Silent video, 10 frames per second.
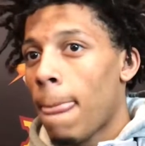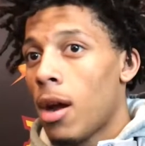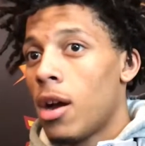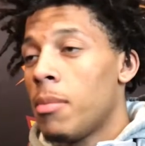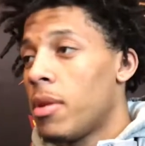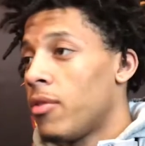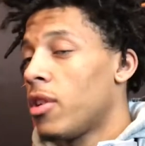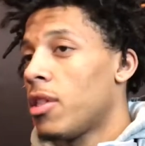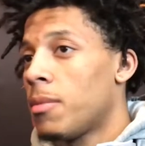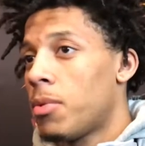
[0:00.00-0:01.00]
I've been
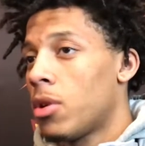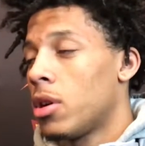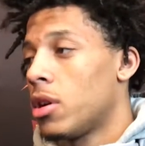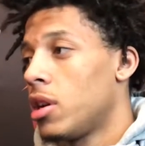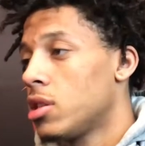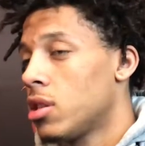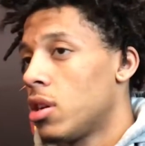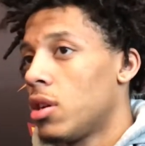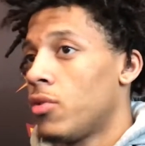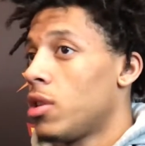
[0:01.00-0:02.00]
real important. He's
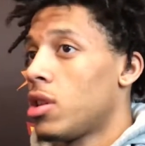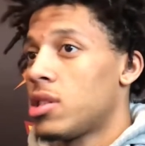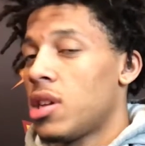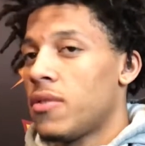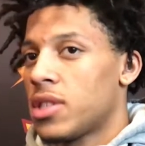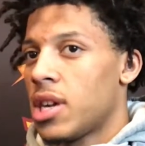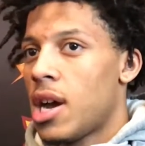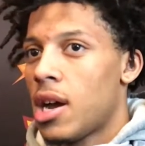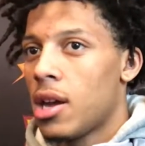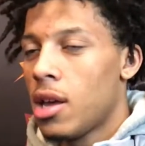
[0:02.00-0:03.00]
a real unselfish
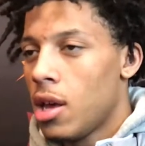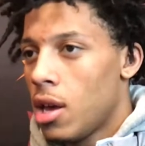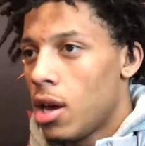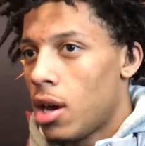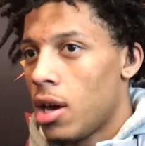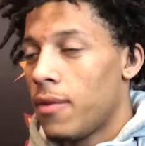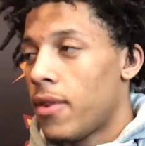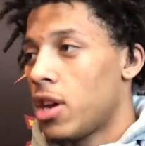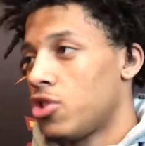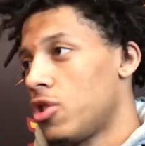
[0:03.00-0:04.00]
guy. He
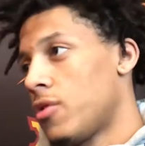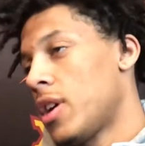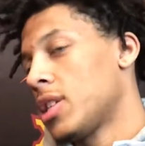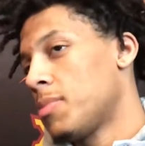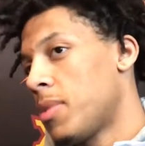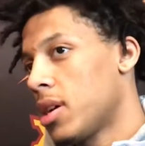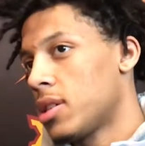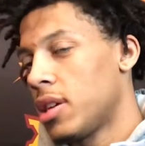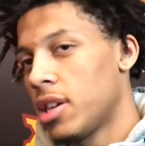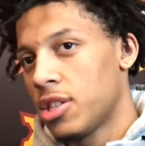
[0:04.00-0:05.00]
finds you in the right
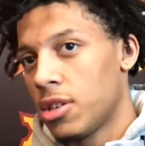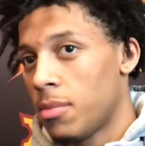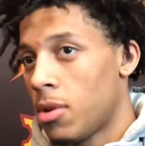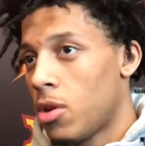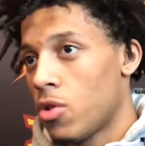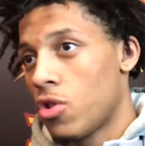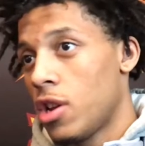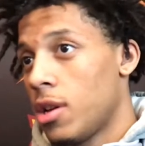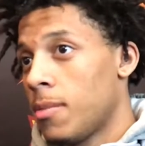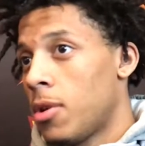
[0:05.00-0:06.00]
spots. He gets you the ball when you
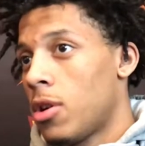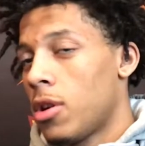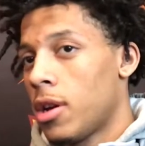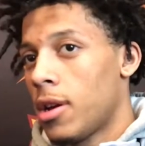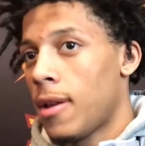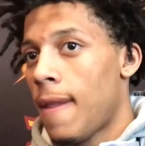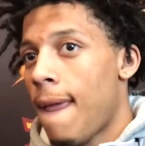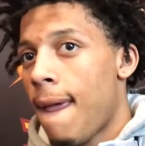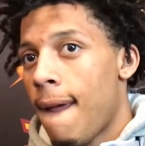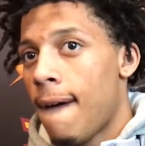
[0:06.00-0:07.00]
need the ball. And
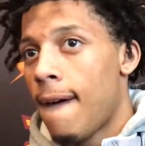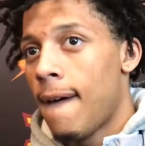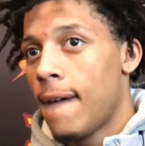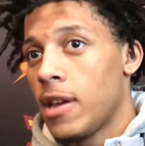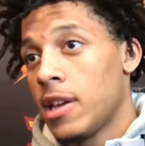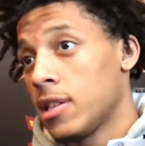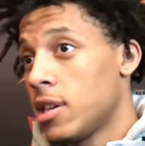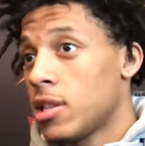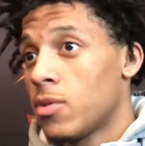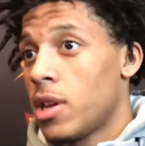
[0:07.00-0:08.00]
he gets
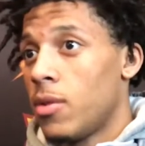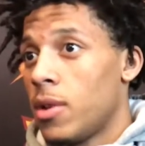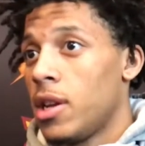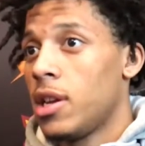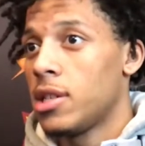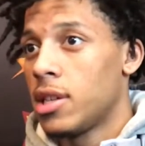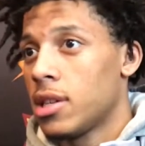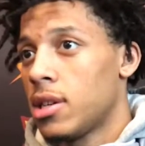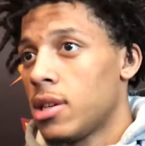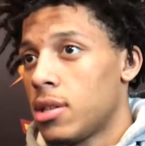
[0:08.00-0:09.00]
his when he needs to
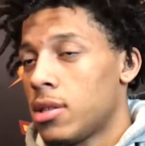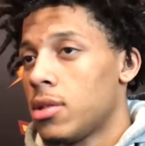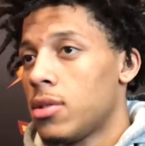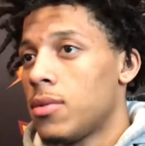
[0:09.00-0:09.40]
get his, too.